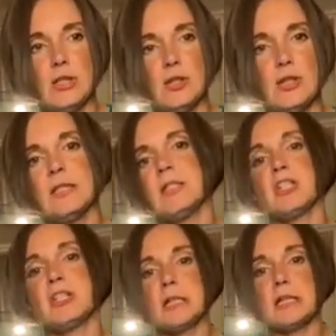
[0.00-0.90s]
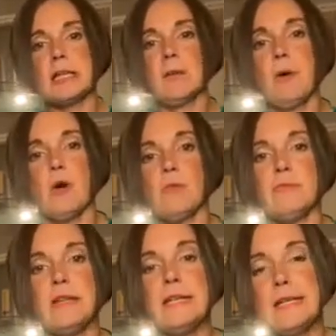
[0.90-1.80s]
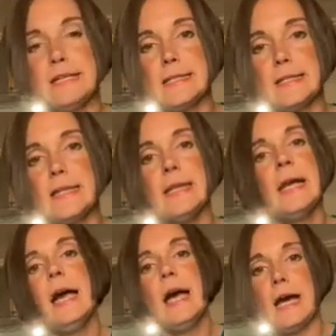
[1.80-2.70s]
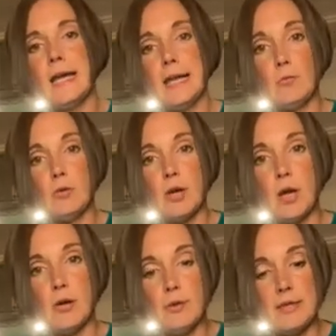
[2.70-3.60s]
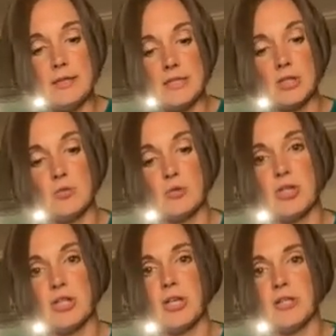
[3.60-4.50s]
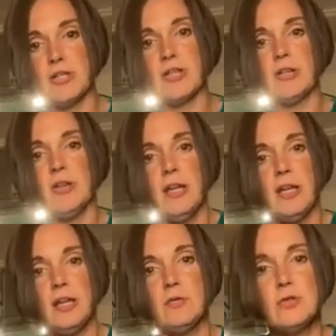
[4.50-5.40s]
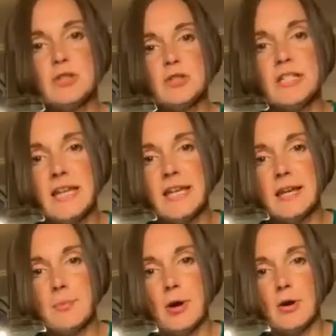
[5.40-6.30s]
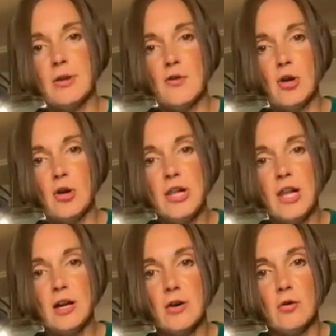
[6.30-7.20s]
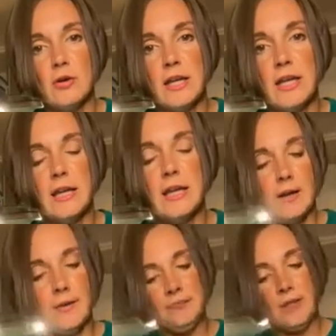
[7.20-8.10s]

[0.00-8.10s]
You can just click it apart really easily and it will go in the dishwasher. So in order to take it apart, you've got a lug on here.